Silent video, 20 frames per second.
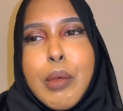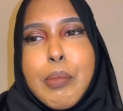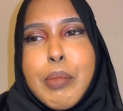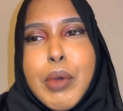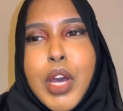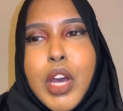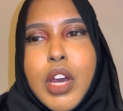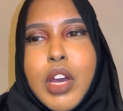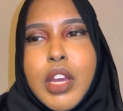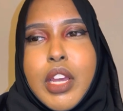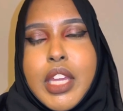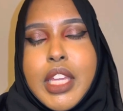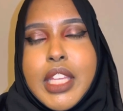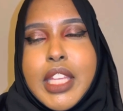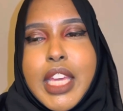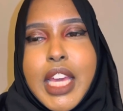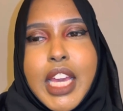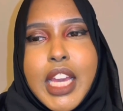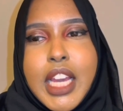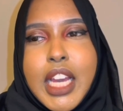But
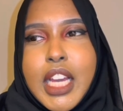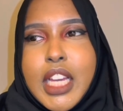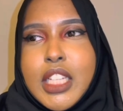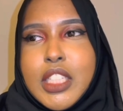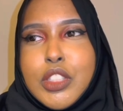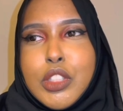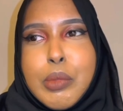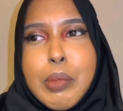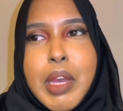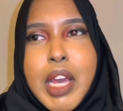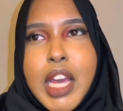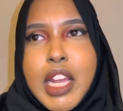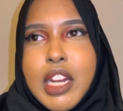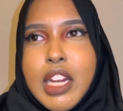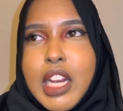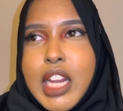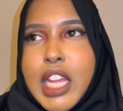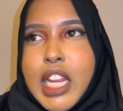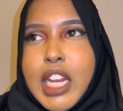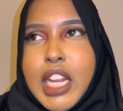yeah guys,
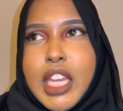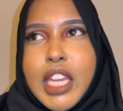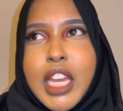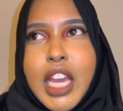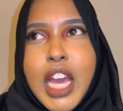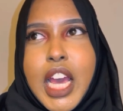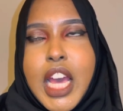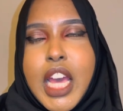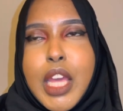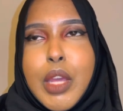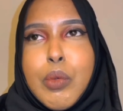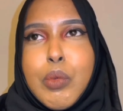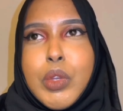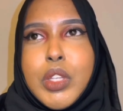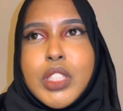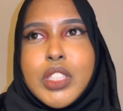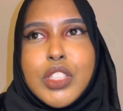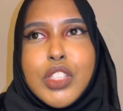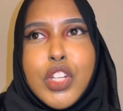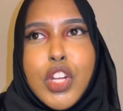subhanallah, like, I
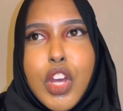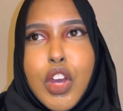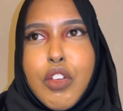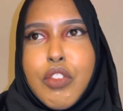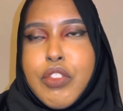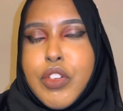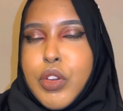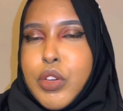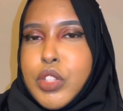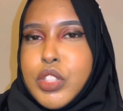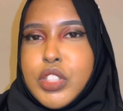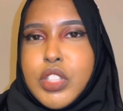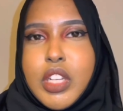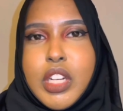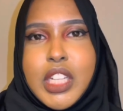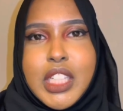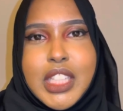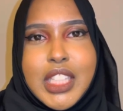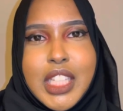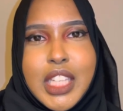was not focused on
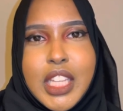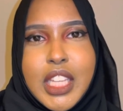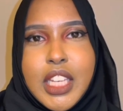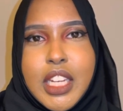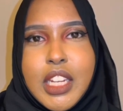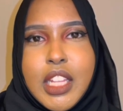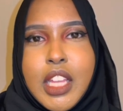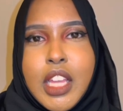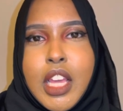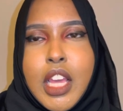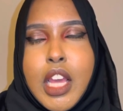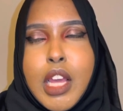the Deen.